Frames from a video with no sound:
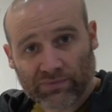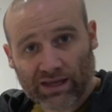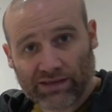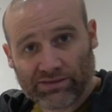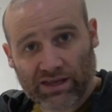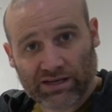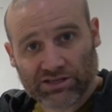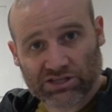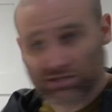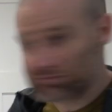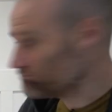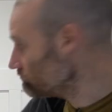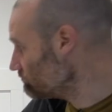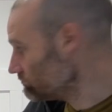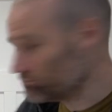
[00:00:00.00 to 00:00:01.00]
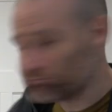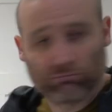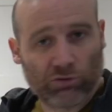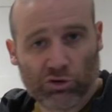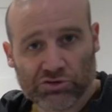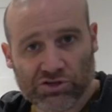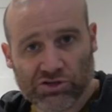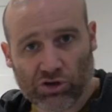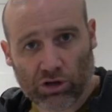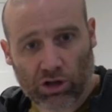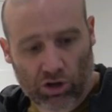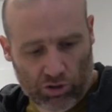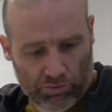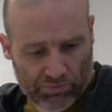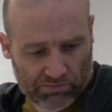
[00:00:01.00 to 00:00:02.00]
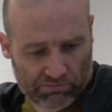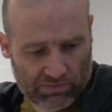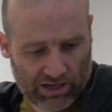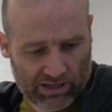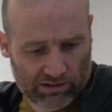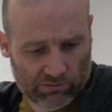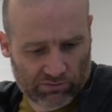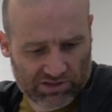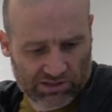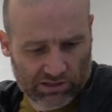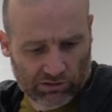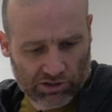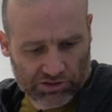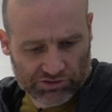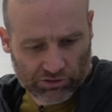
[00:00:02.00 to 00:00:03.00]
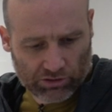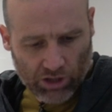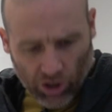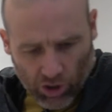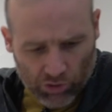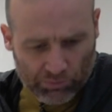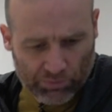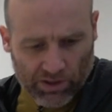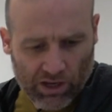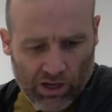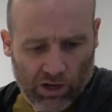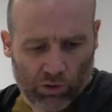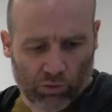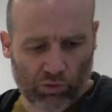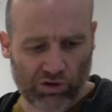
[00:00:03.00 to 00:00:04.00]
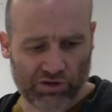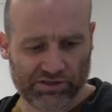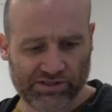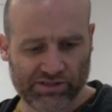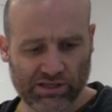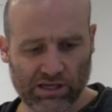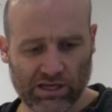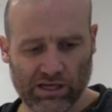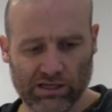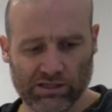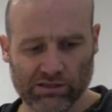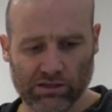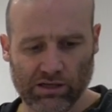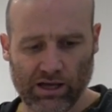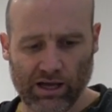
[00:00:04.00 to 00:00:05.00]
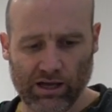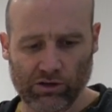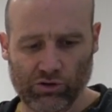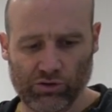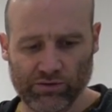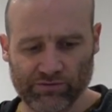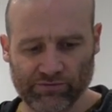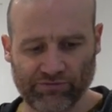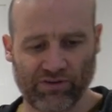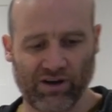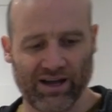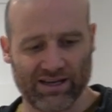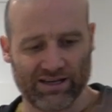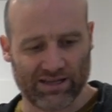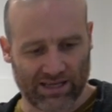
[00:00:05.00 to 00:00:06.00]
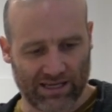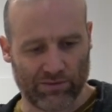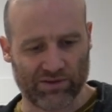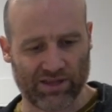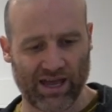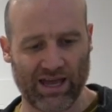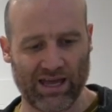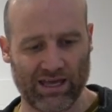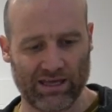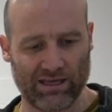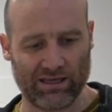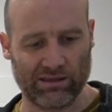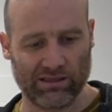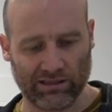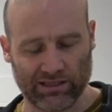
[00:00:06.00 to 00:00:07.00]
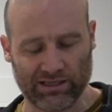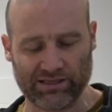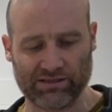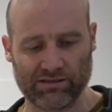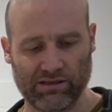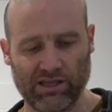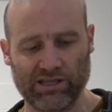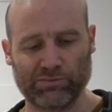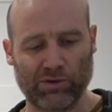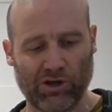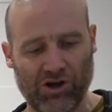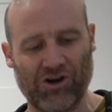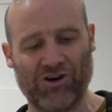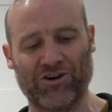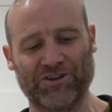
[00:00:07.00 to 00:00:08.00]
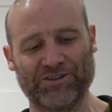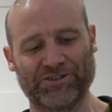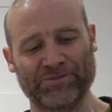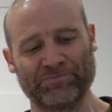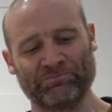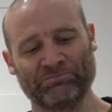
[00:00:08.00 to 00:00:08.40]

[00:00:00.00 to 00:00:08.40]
and then it just loses all hope. And the reason it lost all hope was it couldn't find E with a hat in the list. And that's because